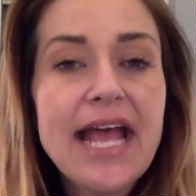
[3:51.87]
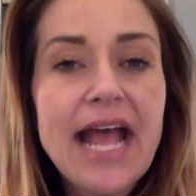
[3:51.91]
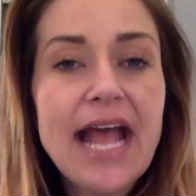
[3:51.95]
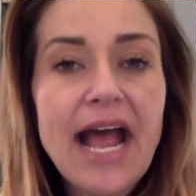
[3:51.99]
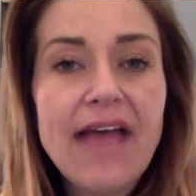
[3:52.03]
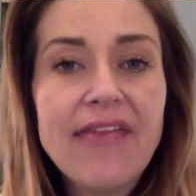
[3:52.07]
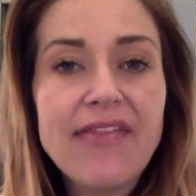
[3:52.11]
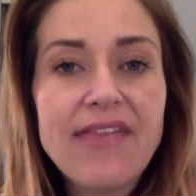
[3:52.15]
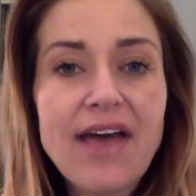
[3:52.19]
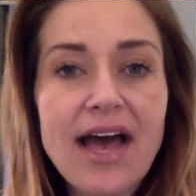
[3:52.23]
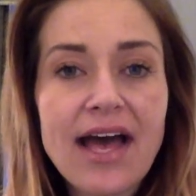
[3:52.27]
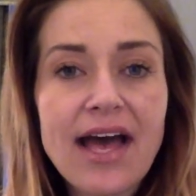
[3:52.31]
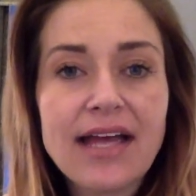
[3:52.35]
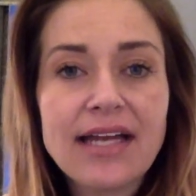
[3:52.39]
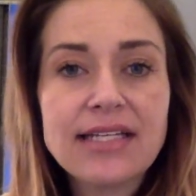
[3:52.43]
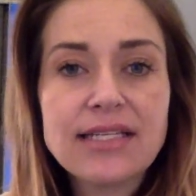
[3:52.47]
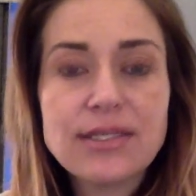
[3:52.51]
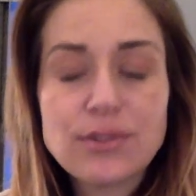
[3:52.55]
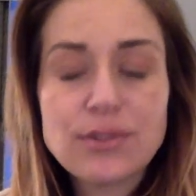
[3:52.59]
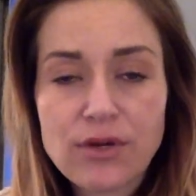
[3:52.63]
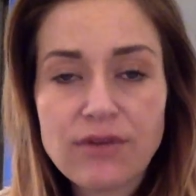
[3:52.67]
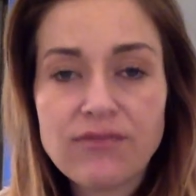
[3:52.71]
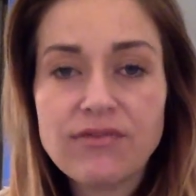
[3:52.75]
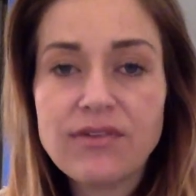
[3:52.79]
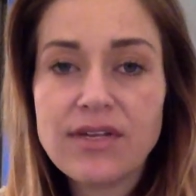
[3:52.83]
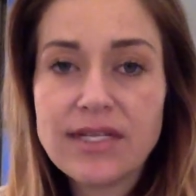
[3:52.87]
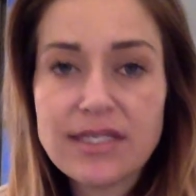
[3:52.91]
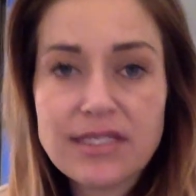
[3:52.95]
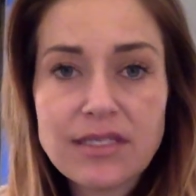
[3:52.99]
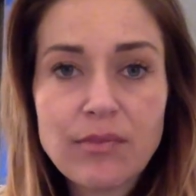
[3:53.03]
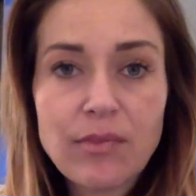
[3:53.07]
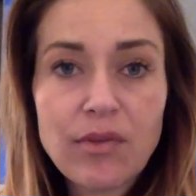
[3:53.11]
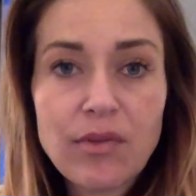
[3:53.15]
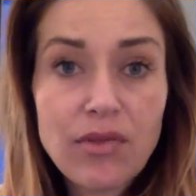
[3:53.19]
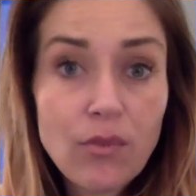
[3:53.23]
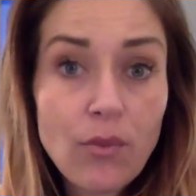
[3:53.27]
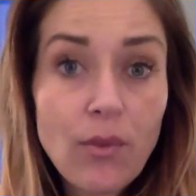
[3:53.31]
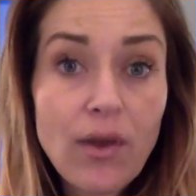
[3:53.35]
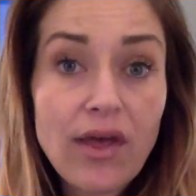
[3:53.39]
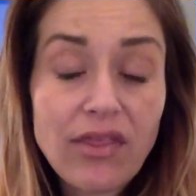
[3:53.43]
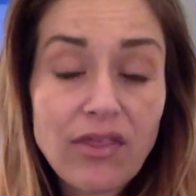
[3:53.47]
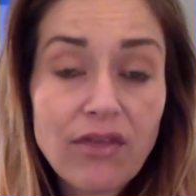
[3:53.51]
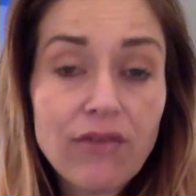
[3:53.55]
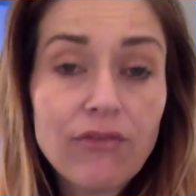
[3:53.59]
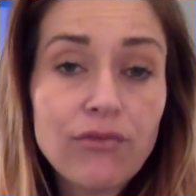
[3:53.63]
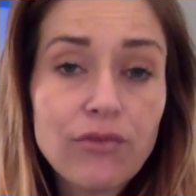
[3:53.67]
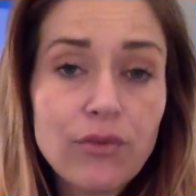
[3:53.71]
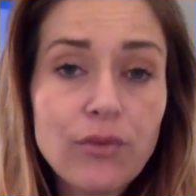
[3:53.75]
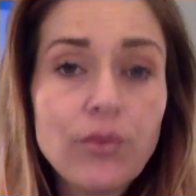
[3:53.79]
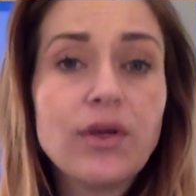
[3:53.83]
And that sort of needs to be the way
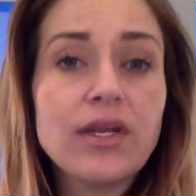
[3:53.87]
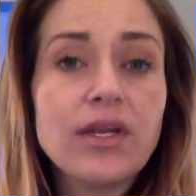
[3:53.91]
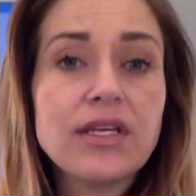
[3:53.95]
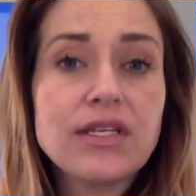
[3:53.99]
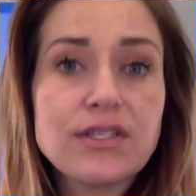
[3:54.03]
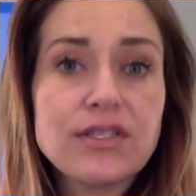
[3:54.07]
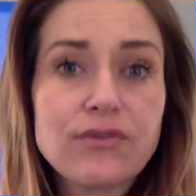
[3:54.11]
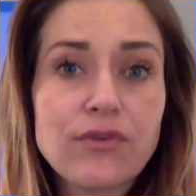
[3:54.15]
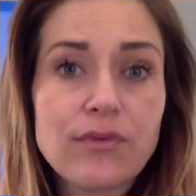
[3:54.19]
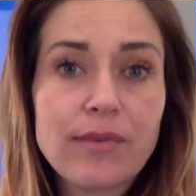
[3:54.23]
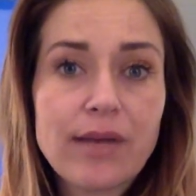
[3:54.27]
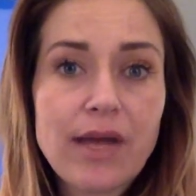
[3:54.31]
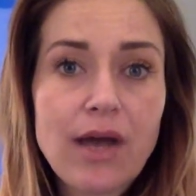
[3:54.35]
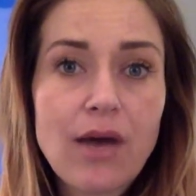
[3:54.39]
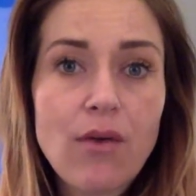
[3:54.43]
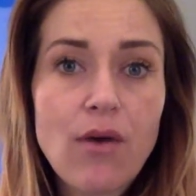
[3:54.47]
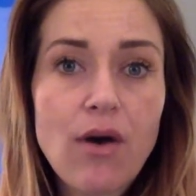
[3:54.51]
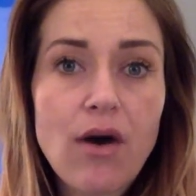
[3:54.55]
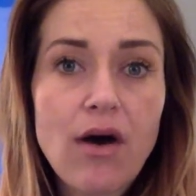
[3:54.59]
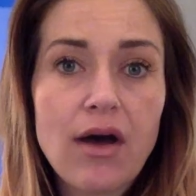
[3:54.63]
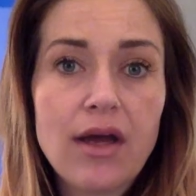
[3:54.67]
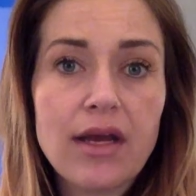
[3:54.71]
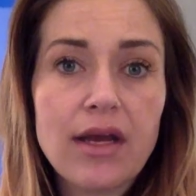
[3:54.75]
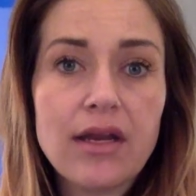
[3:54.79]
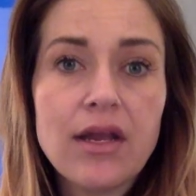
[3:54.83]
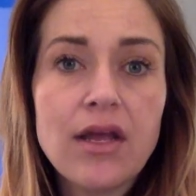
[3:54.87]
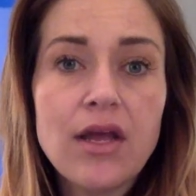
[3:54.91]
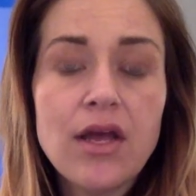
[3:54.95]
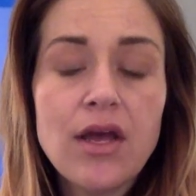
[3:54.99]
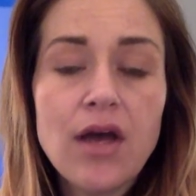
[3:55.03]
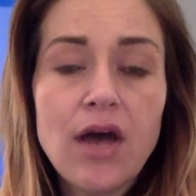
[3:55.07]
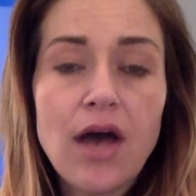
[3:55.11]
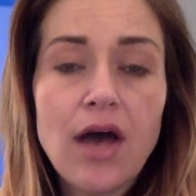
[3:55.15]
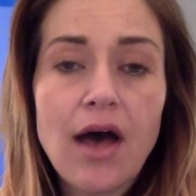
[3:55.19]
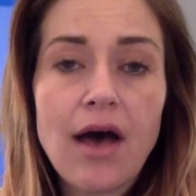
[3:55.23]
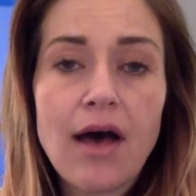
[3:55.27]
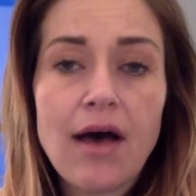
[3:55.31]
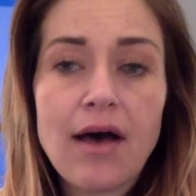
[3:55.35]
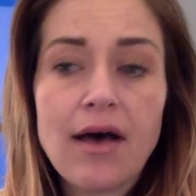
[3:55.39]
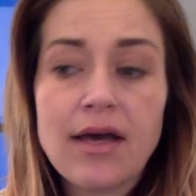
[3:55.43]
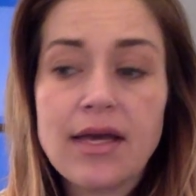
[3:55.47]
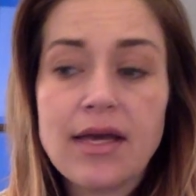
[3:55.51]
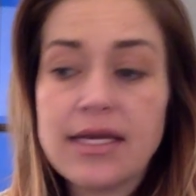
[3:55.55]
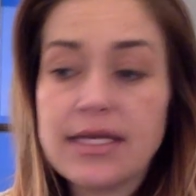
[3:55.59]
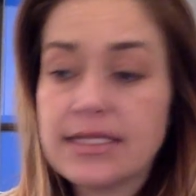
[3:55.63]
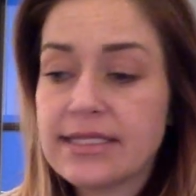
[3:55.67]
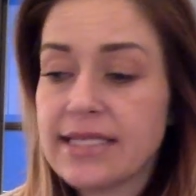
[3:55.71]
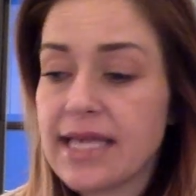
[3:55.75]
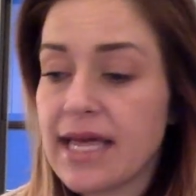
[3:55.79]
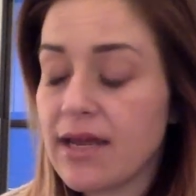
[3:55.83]
that food is from now on,
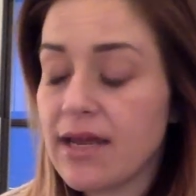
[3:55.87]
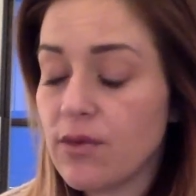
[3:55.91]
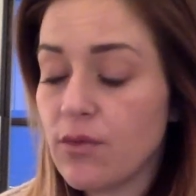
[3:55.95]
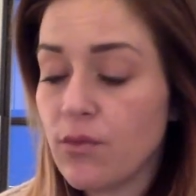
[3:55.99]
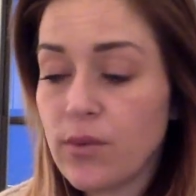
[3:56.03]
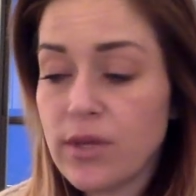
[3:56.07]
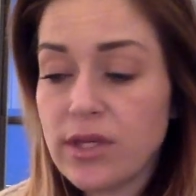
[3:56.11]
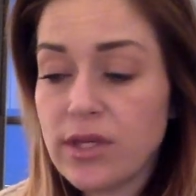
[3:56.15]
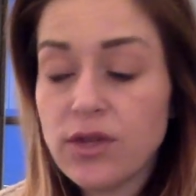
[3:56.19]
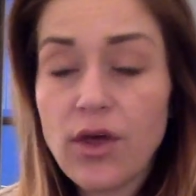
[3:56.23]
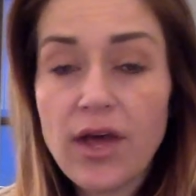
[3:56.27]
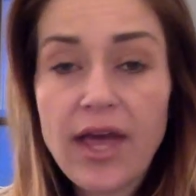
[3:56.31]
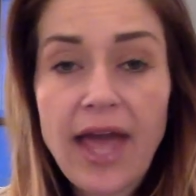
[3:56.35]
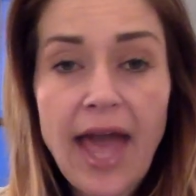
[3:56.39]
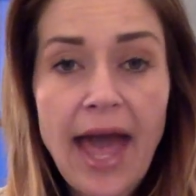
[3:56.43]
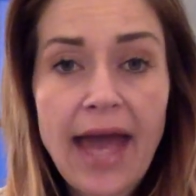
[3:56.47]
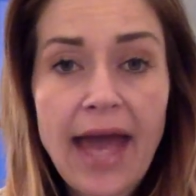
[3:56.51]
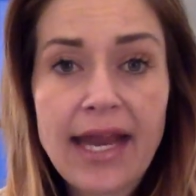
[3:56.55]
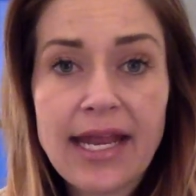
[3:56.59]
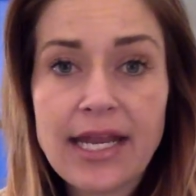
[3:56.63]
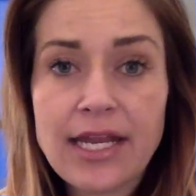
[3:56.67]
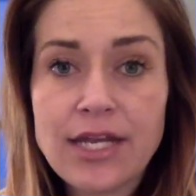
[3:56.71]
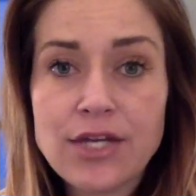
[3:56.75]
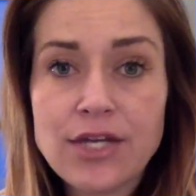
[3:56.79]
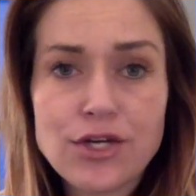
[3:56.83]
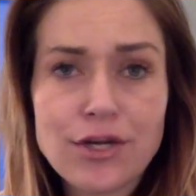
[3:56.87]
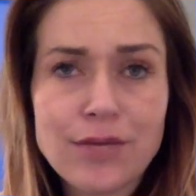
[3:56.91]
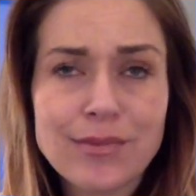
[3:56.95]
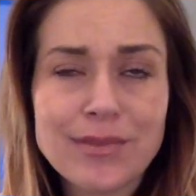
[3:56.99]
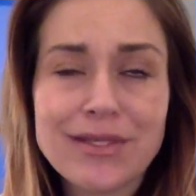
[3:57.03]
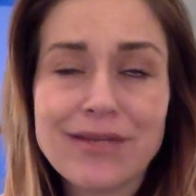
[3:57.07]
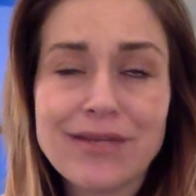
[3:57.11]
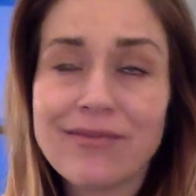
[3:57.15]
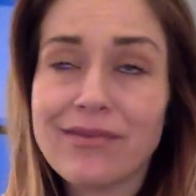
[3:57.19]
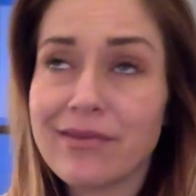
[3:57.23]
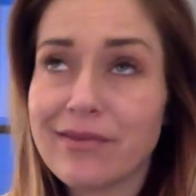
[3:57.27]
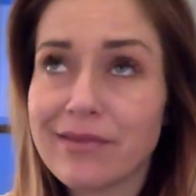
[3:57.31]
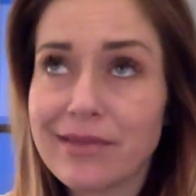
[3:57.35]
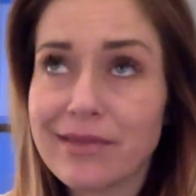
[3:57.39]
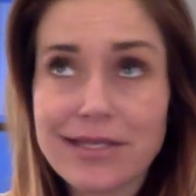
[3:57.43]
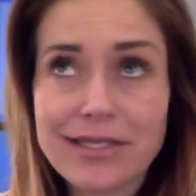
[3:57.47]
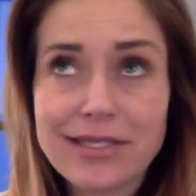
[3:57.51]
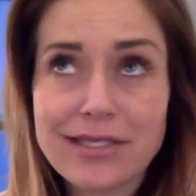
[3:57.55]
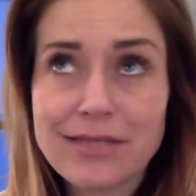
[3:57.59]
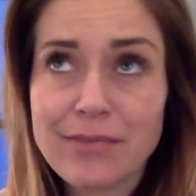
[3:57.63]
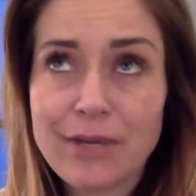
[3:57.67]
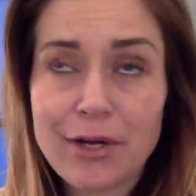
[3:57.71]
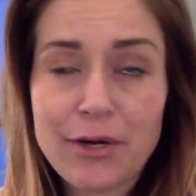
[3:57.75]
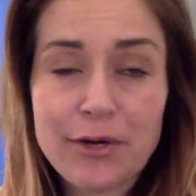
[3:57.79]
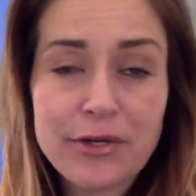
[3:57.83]
is that we look at it in terms of, this
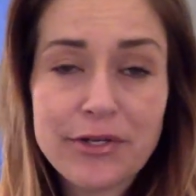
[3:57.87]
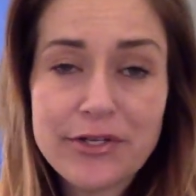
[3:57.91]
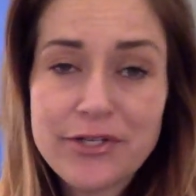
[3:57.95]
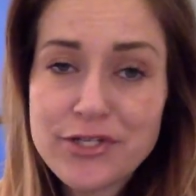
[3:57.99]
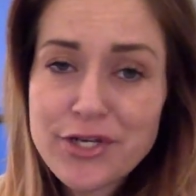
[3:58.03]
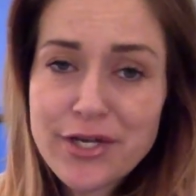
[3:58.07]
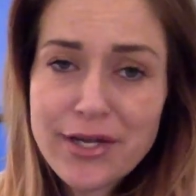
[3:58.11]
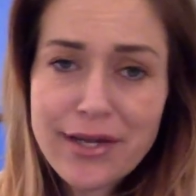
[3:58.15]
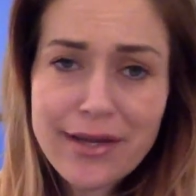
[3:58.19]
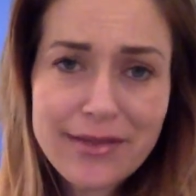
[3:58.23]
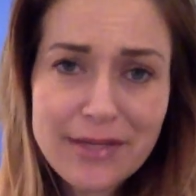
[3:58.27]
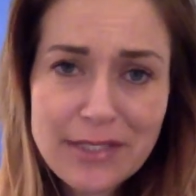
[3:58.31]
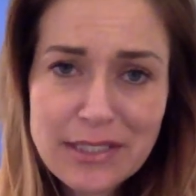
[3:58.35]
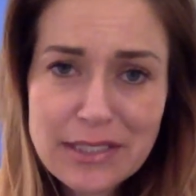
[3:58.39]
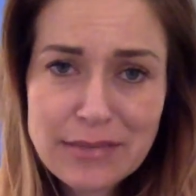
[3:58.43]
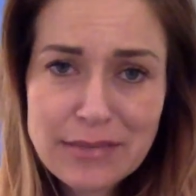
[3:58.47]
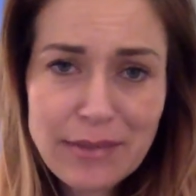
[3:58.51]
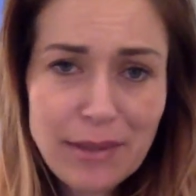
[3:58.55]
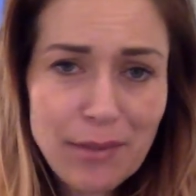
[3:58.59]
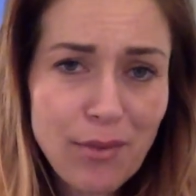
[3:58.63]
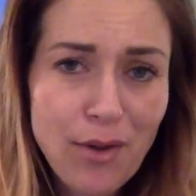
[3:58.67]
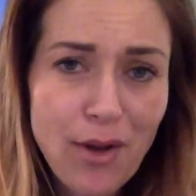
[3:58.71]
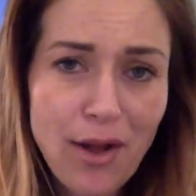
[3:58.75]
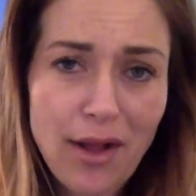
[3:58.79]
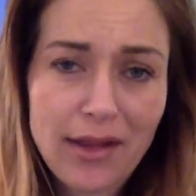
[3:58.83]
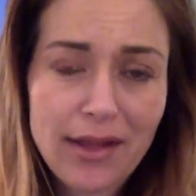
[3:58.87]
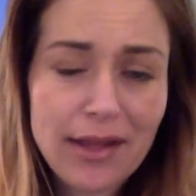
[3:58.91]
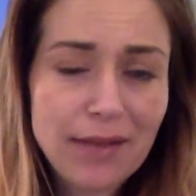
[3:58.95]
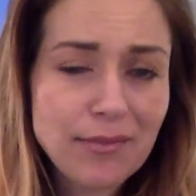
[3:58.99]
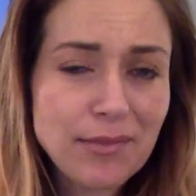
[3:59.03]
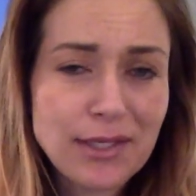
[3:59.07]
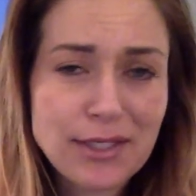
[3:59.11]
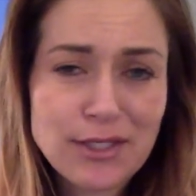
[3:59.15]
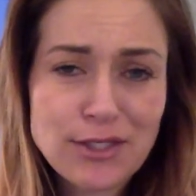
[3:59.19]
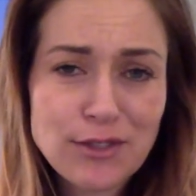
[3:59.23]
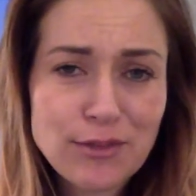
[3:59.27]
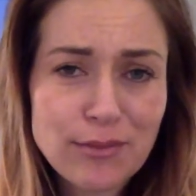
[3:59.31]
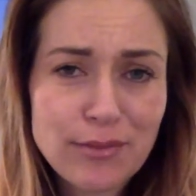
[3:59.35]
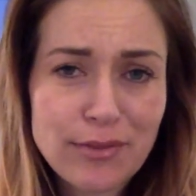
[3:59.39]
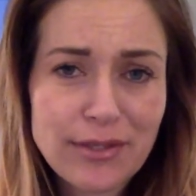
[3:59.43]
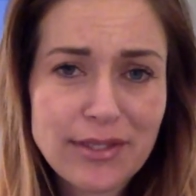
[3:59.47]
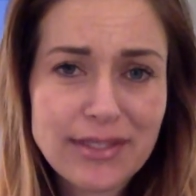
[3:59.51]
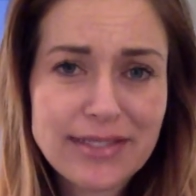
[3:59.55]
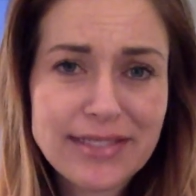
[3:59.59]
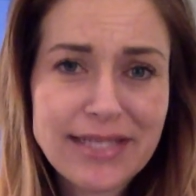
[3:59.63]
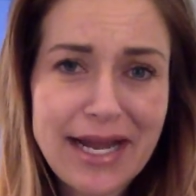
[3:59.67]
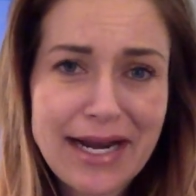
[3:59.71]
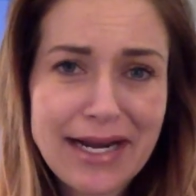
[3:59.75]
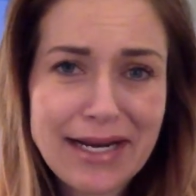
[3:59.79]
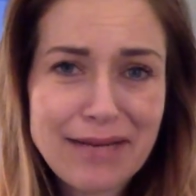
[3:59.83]
is my grilled chicken, this is my broccoli. I'm not super
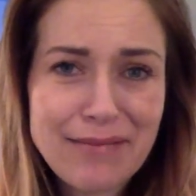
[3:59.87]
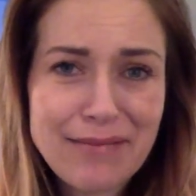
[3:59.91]
excited